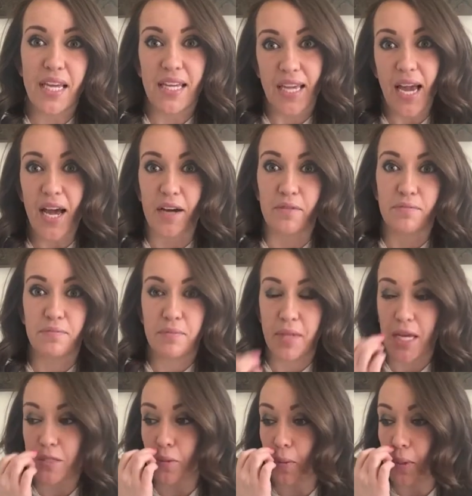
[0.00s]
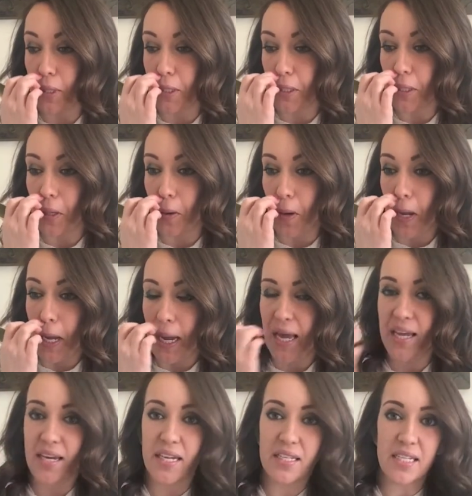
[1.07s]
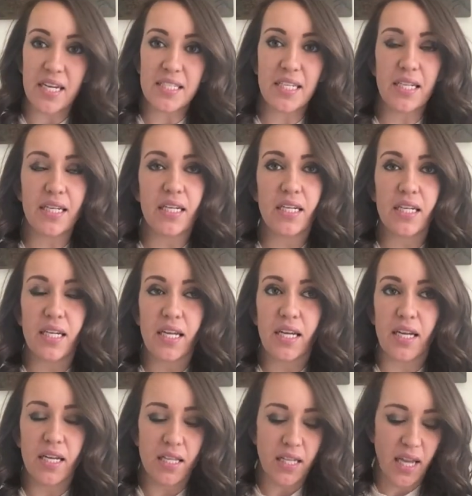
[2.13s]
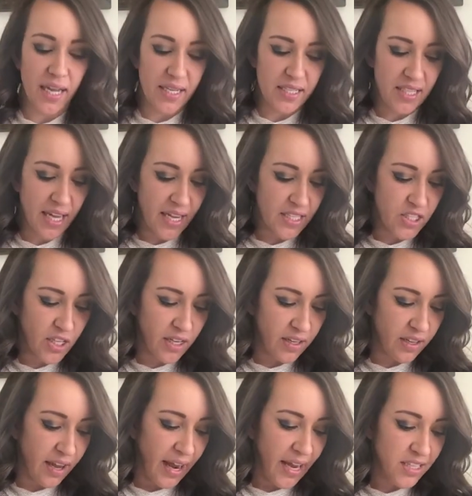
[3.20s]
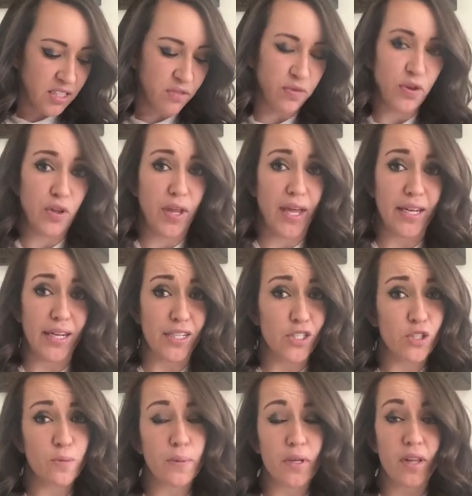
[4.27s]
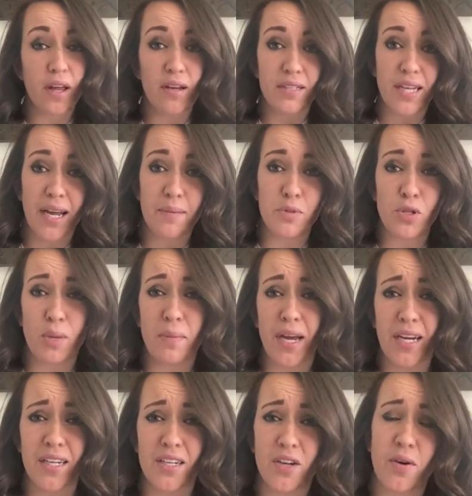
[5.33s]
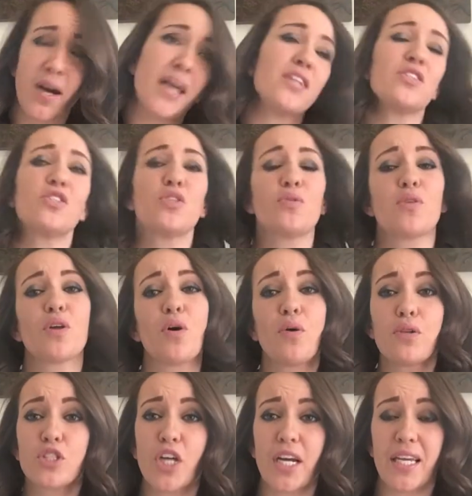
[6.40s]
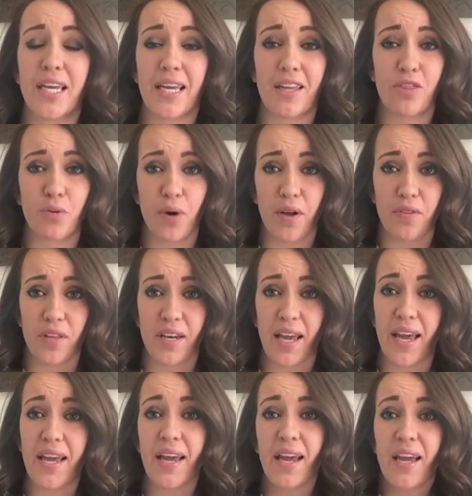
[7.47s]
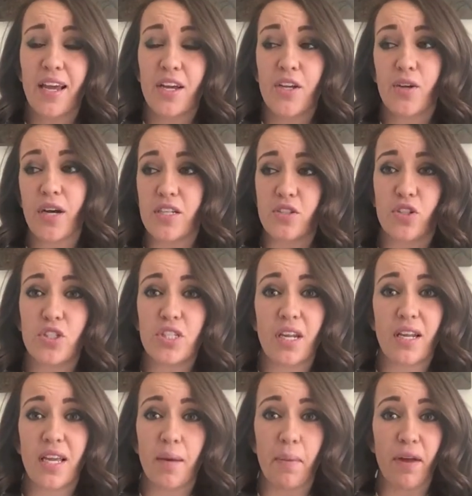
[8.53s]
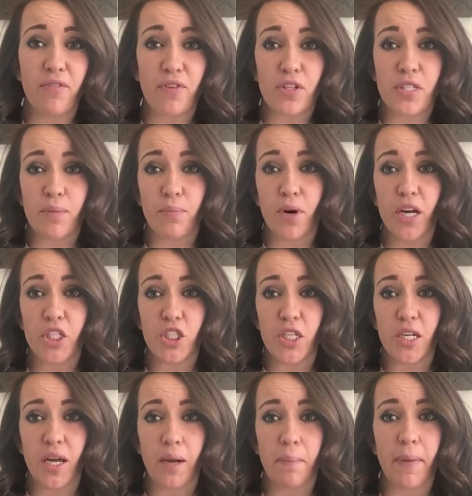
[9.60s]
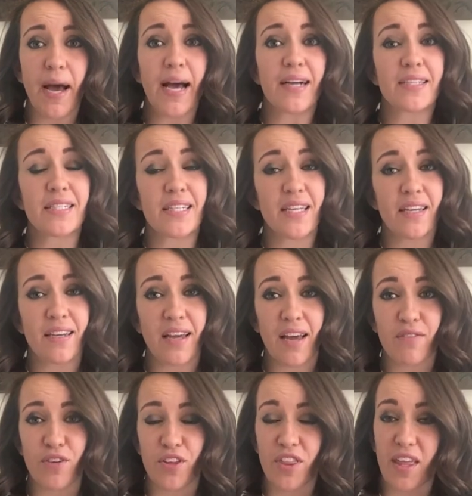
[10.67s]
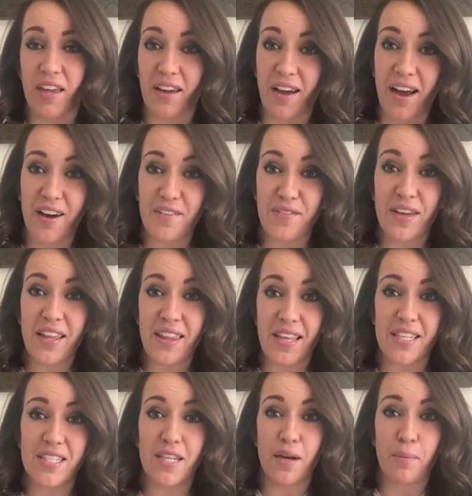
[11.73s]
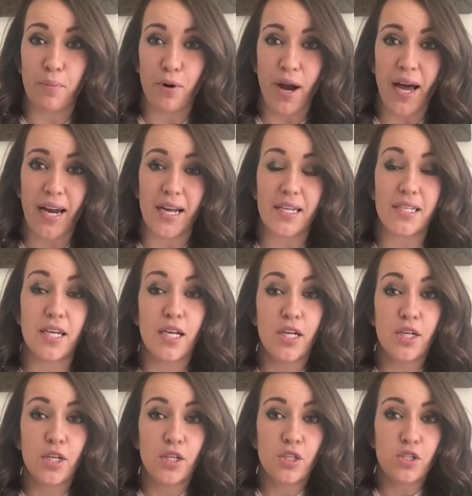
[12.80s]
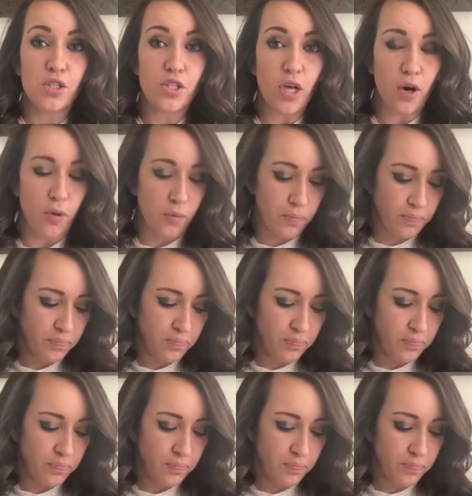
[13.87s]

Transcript: yeah, that's what we're gonna do. And it doesn't like say it's gonna last for like a super long time, so I'm not gonna go ahead and do the whole checking in throughout the day. You guys are just gonna get my first impression, unboxing, everything of this product. So